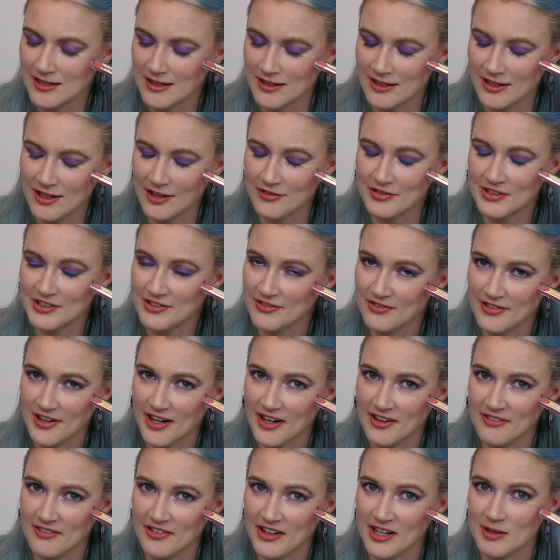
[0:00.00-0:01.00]
Love it
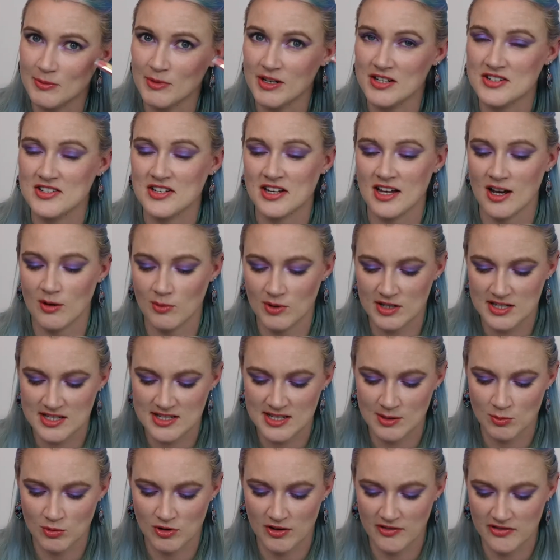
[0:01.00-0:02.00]
very, very much. Can't wait to
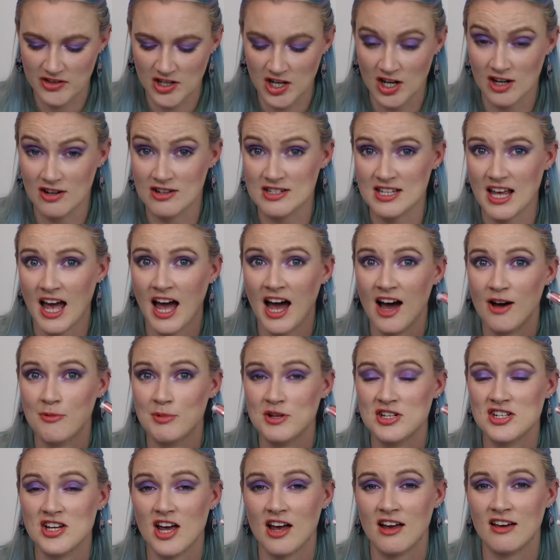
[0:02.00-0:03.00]
see more of the colours. I have
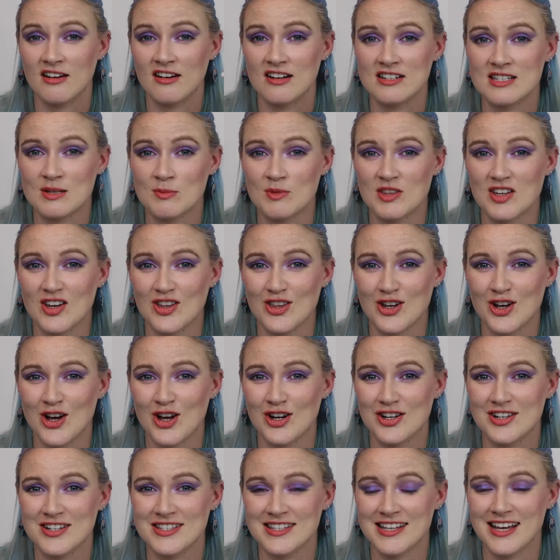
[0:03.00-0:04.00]
been checking out some of the other
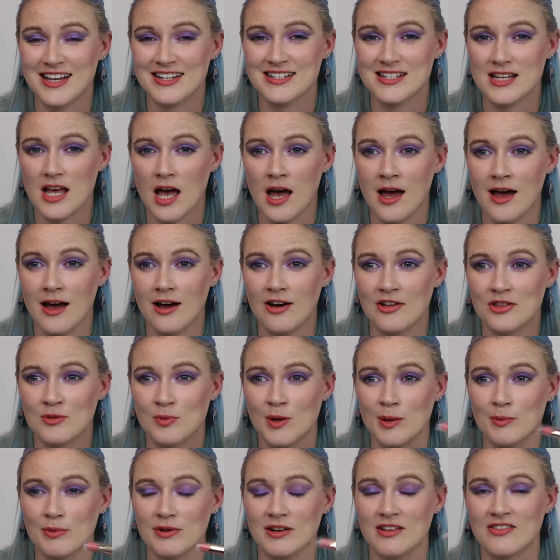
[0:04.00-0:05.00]
colours that other
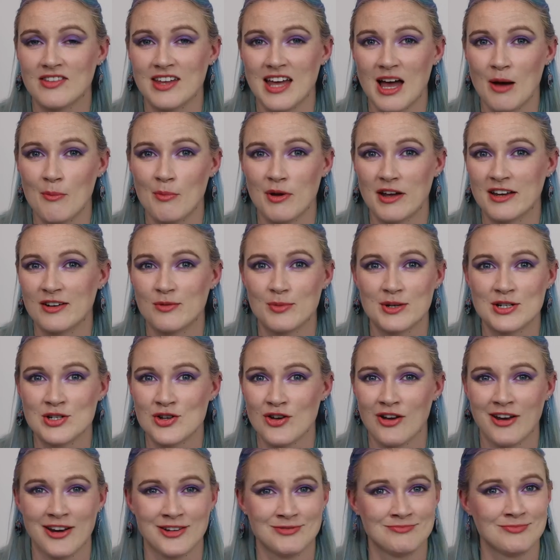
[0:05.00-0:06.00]
people on the campaign have been
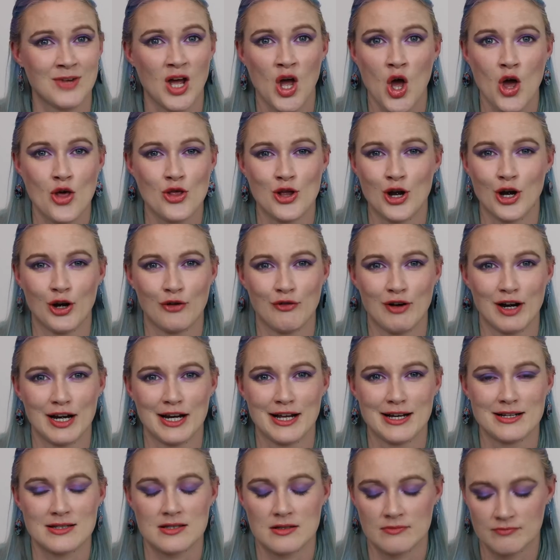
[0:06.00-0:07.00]
doing. They look really
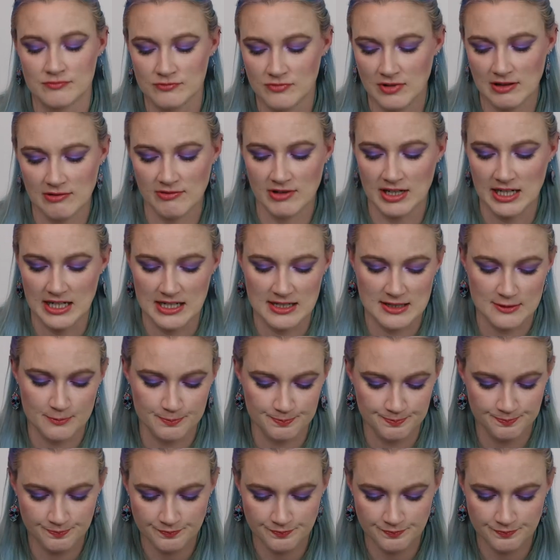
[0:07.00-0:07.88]
nice, really, really nice.